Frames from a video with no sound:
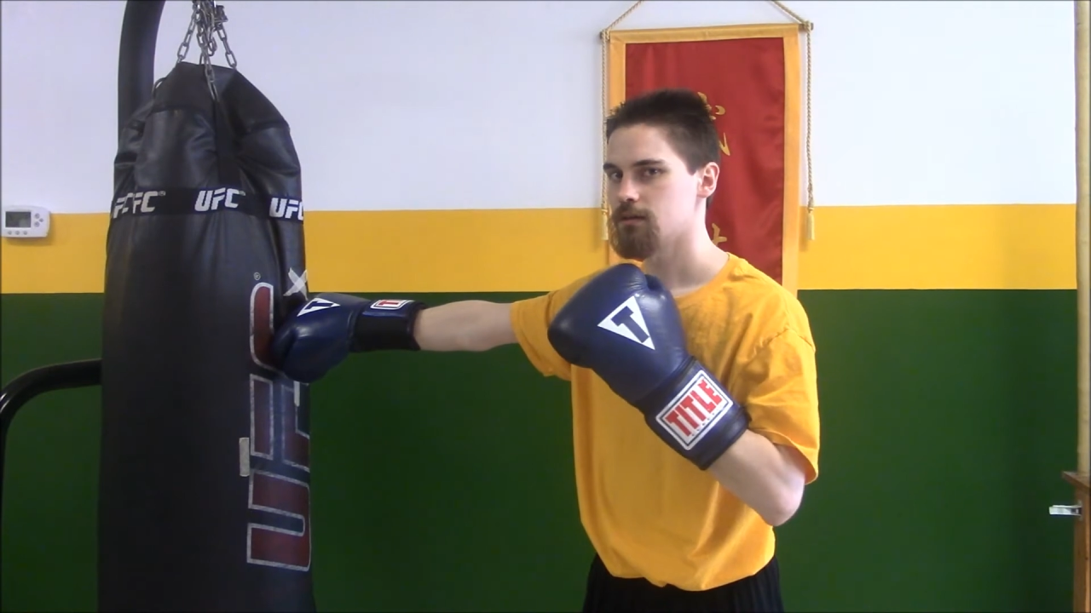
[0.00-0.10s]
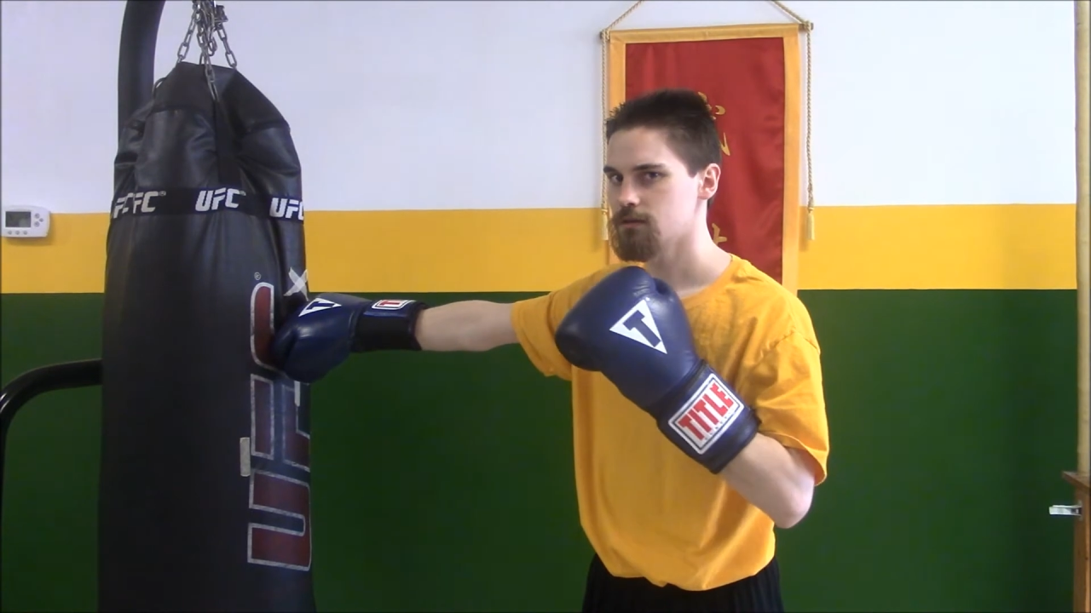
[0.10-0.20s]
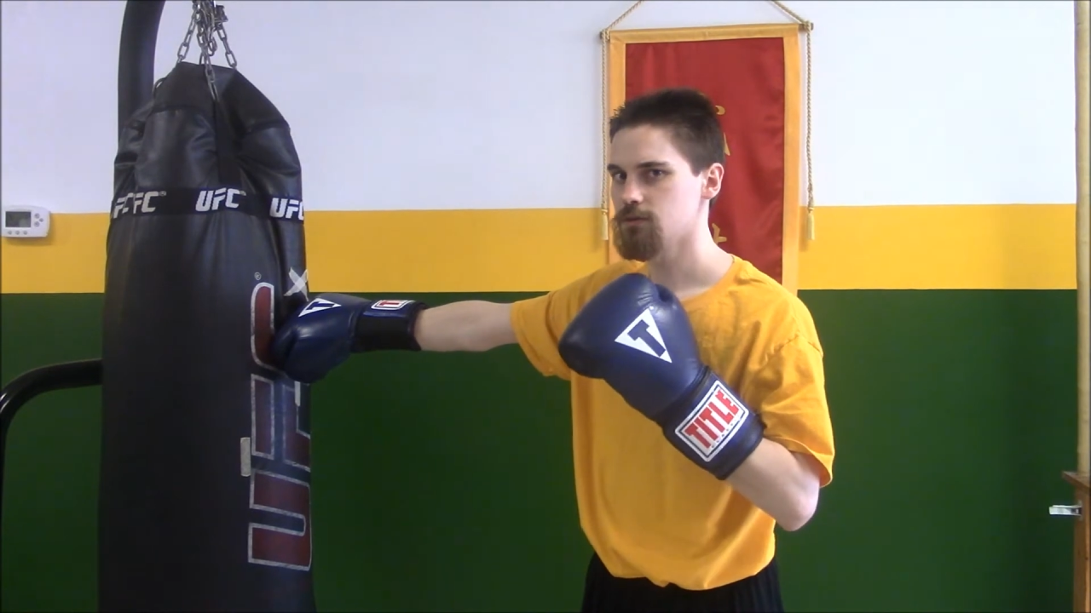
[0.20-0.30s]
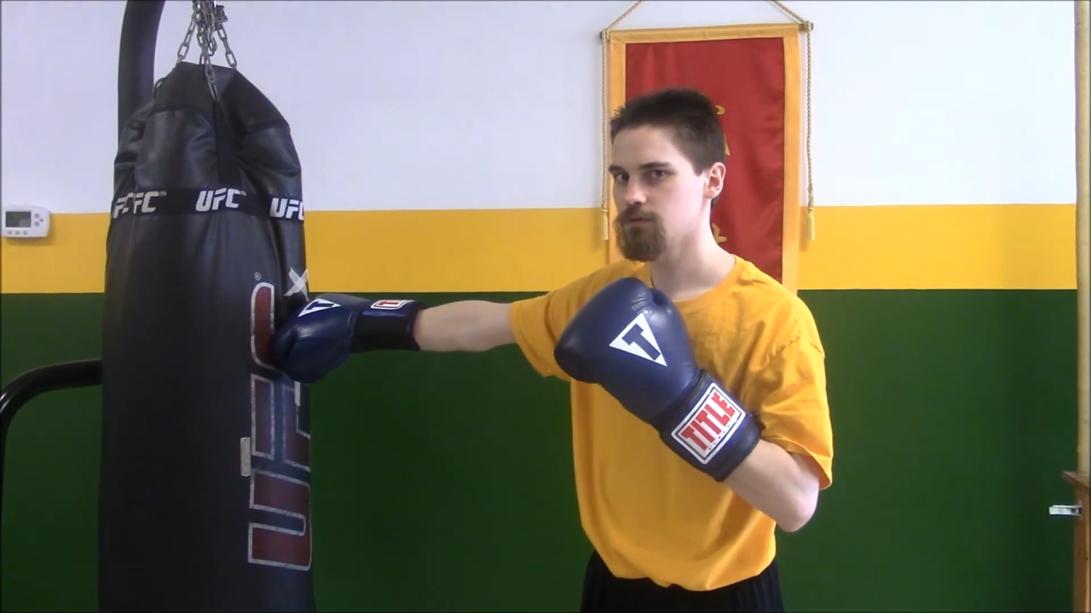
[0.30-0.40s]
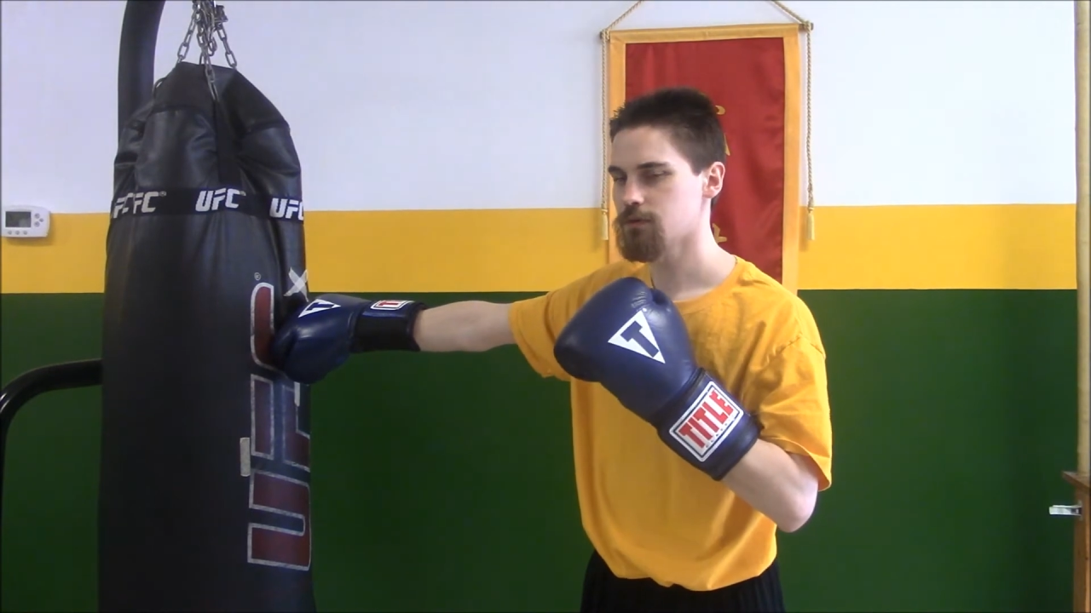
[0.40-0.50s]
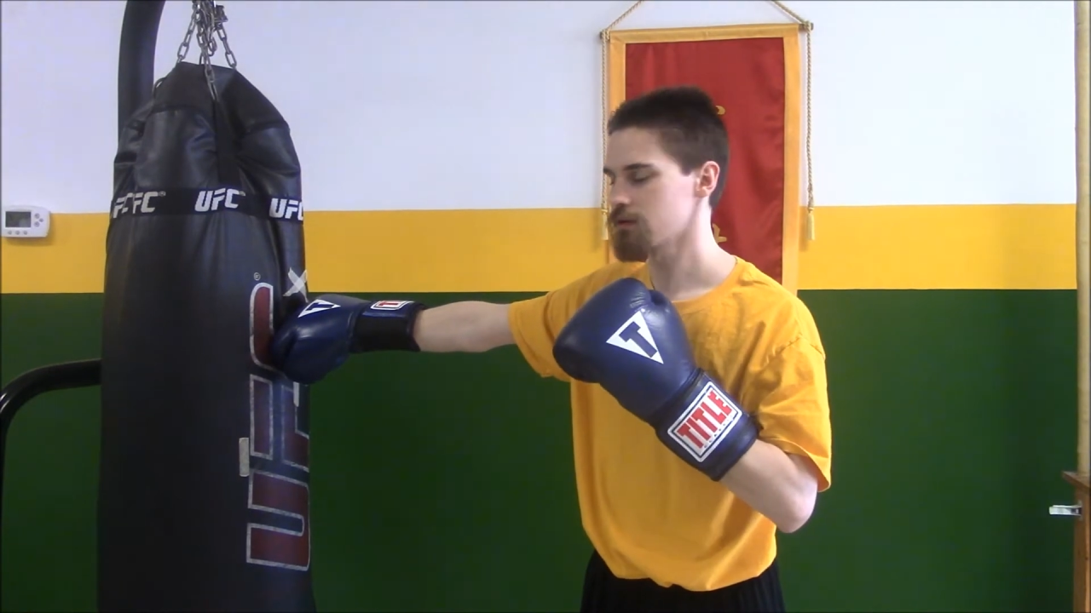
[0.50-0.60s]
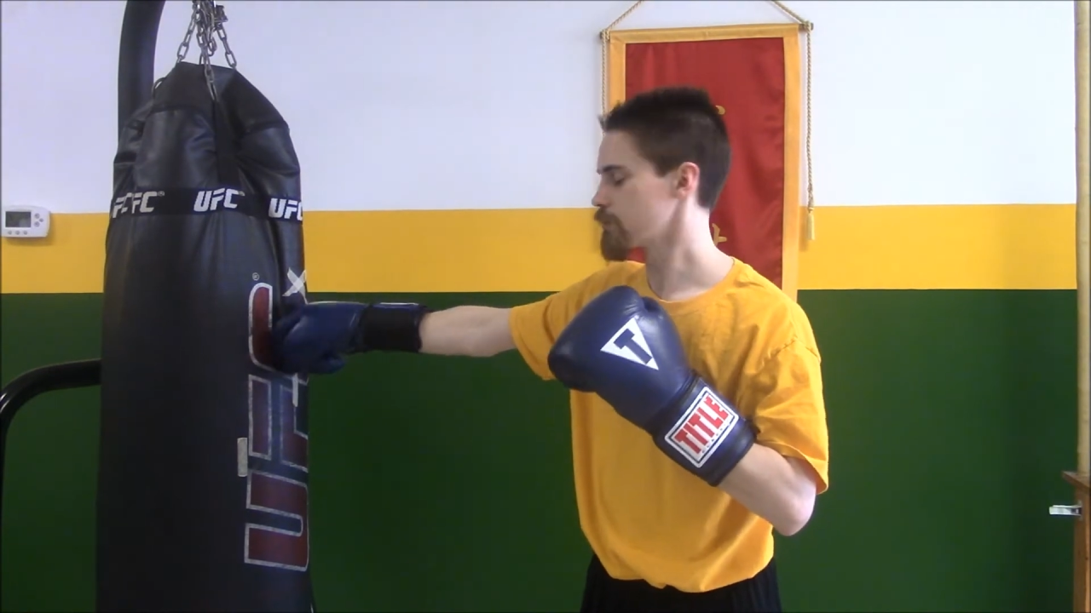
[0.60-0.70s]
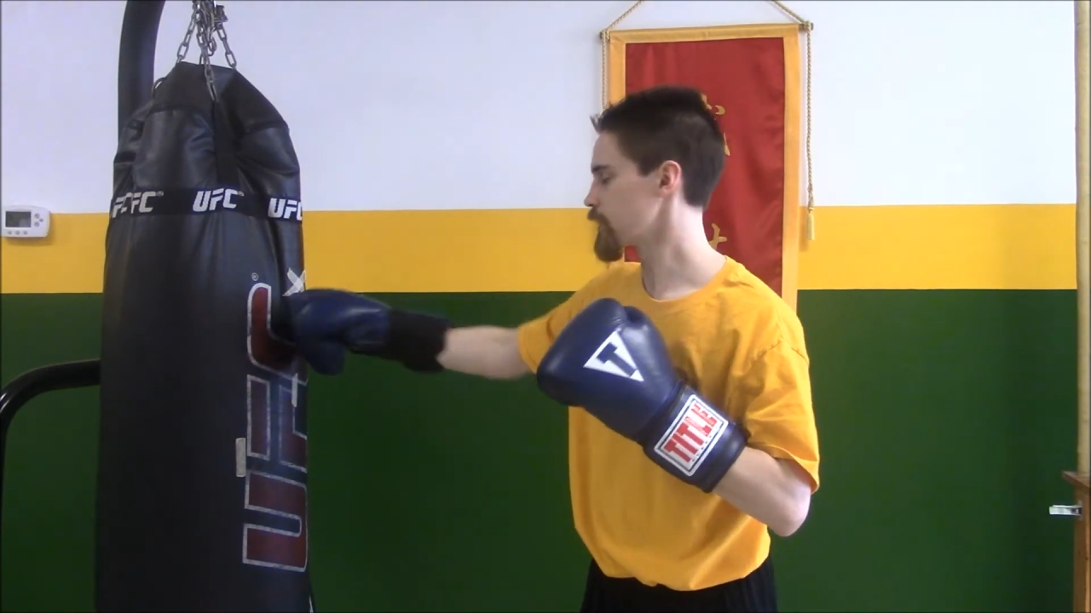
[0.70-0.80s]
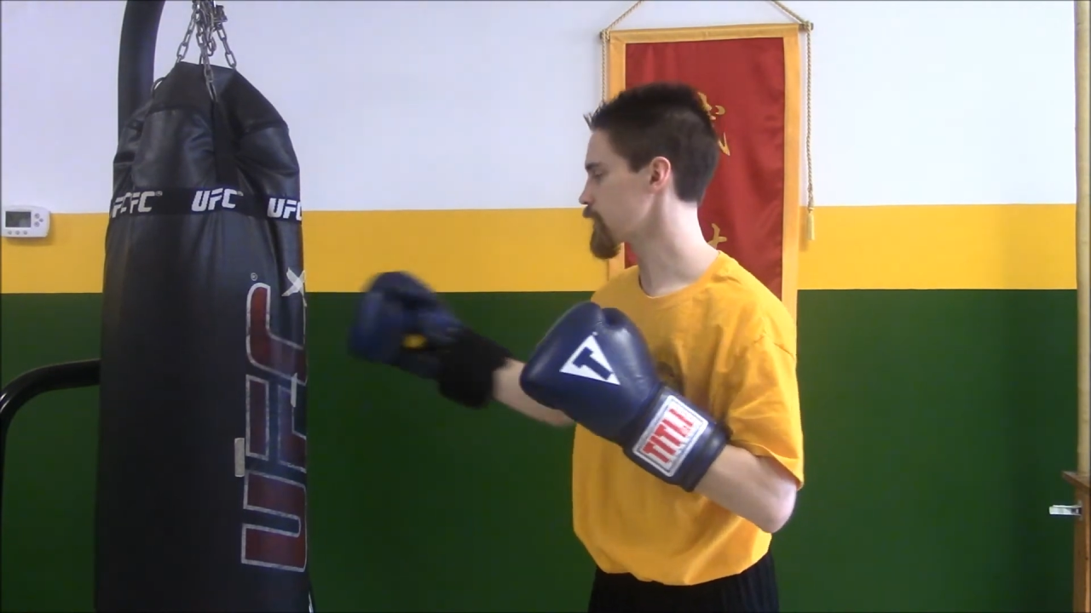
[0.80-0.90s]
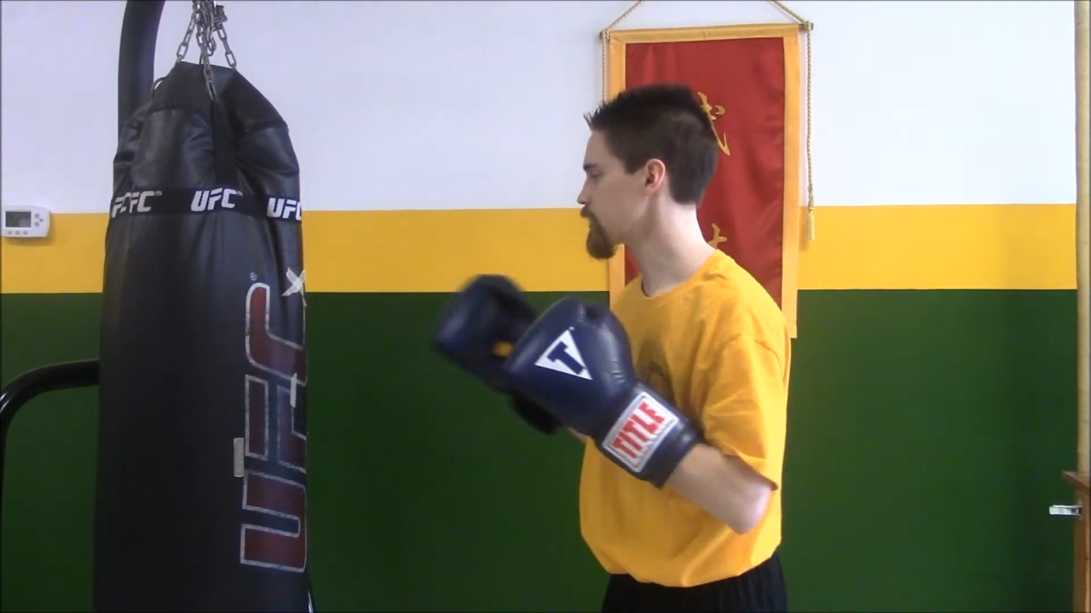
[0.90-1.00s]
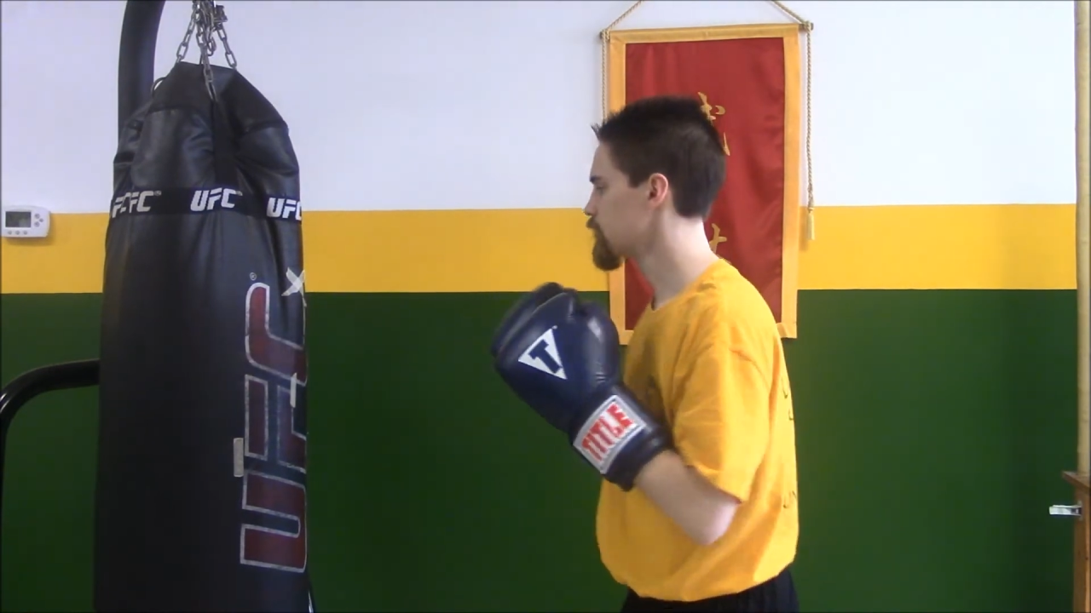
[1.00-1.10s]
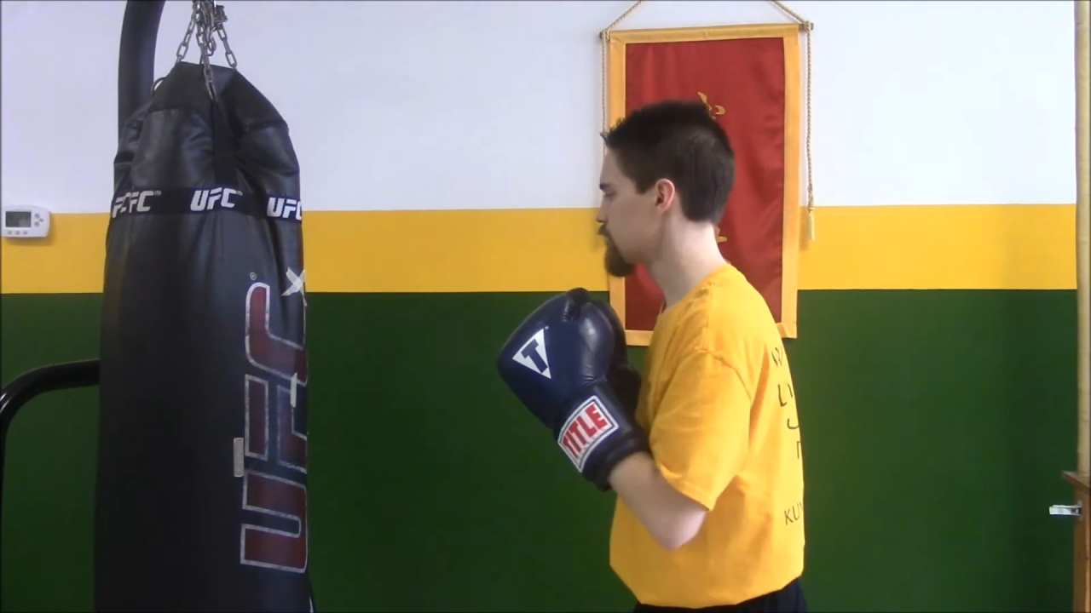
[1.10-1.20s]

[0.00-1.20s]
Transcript: you're too far away.